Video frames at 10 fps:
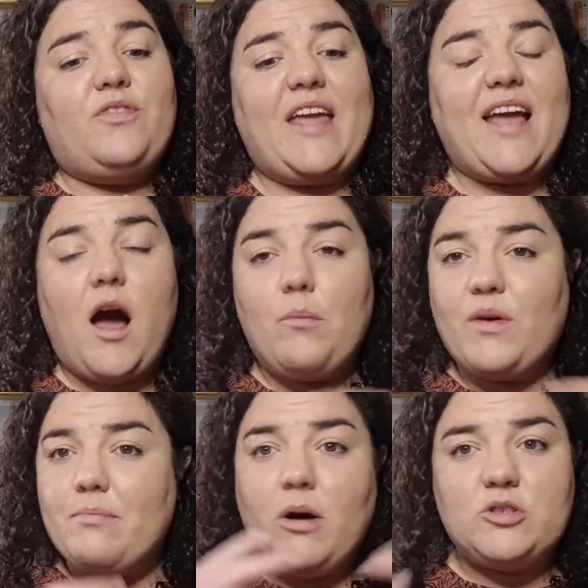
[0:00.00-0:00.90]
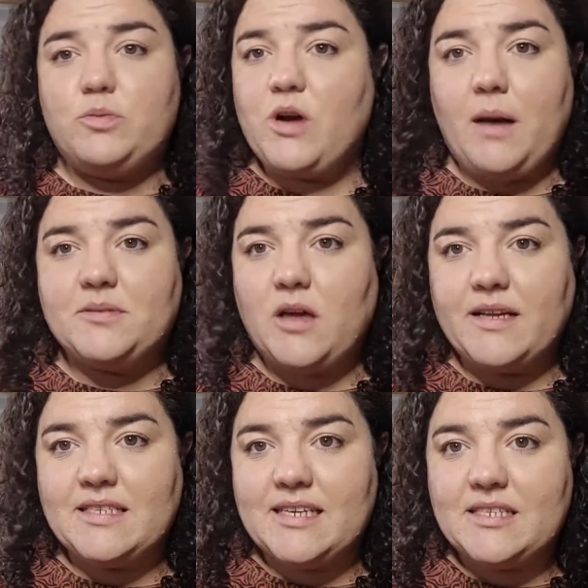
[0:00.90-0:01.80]
they come with multiple cup
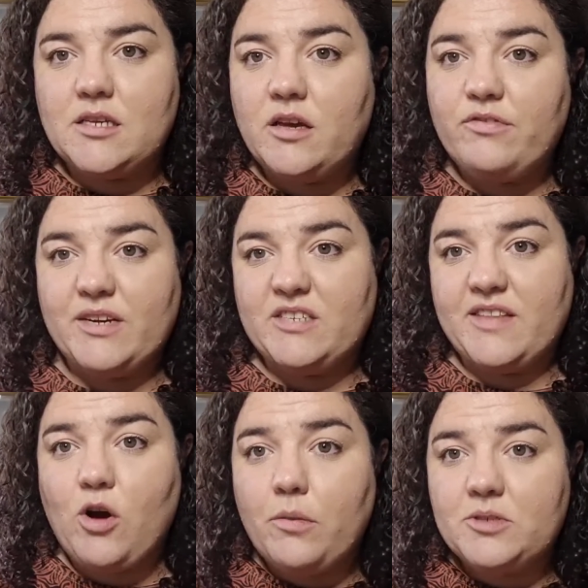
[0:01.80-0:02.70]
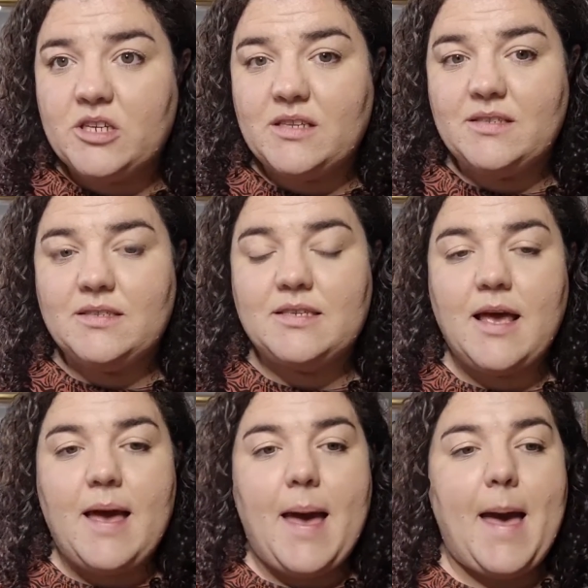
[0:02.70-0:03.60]
sizes for each of the options.
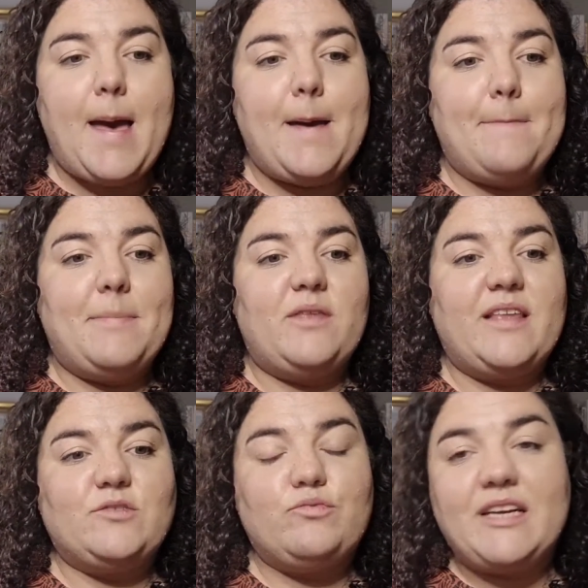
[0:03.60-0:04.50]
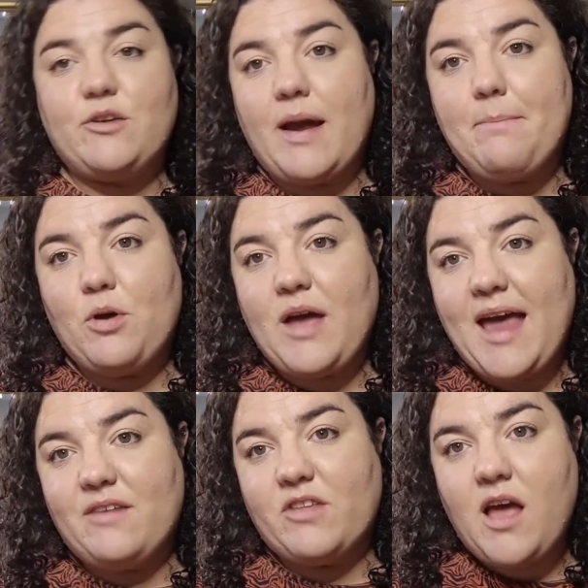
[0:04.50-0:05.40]
There's a really great book,
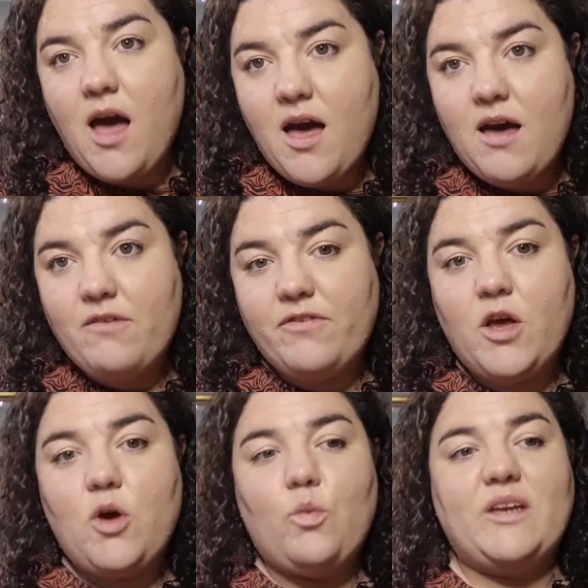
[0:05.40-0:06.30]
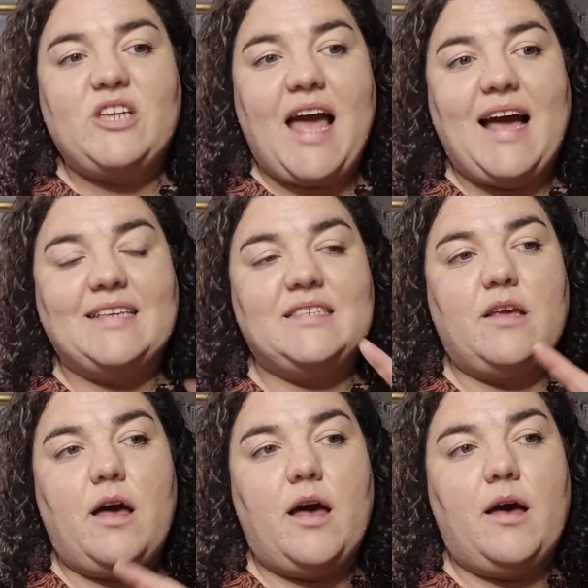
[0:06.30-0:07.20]
Ahead of the Curve, which has
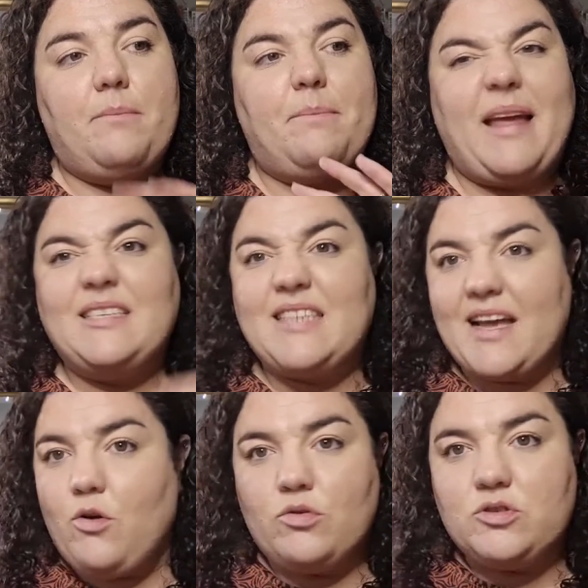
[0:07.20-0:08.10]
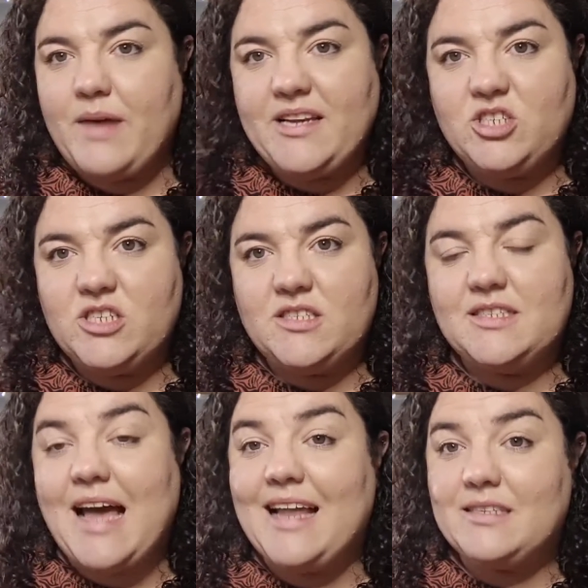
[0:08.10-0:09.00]
basic
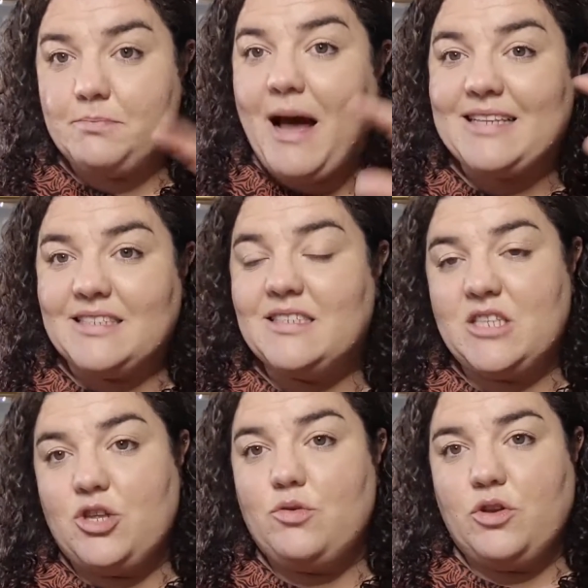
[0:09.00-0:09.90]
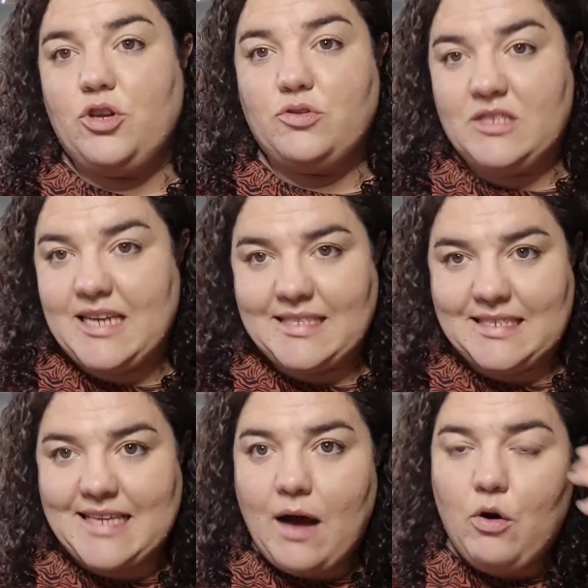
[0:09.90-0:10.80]
alterations and patterns that you can use to test
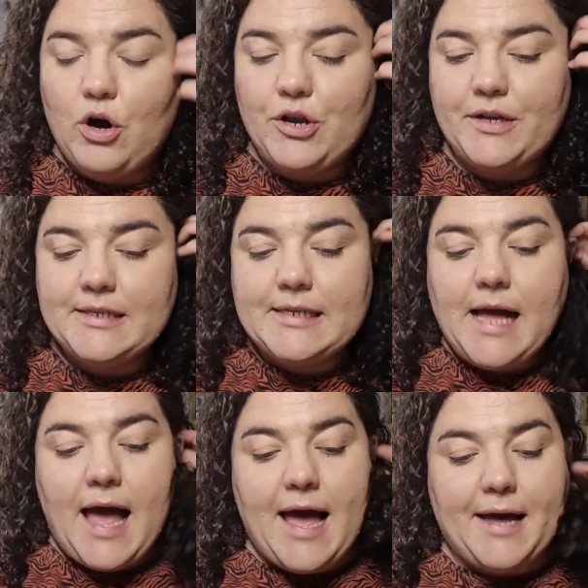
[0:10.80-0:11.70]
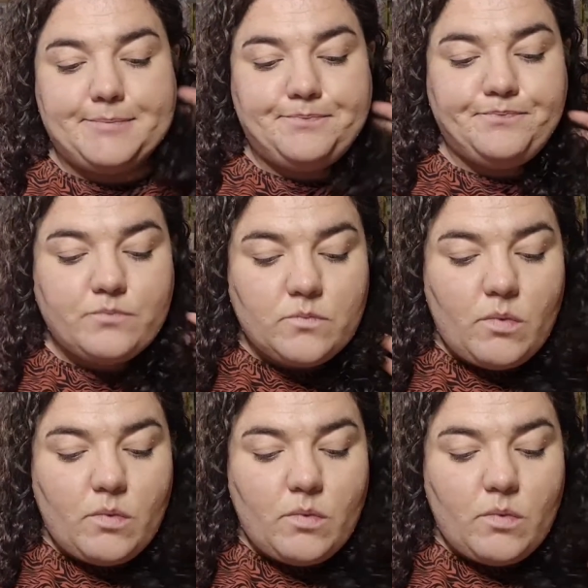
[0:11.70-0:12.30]
these out on. And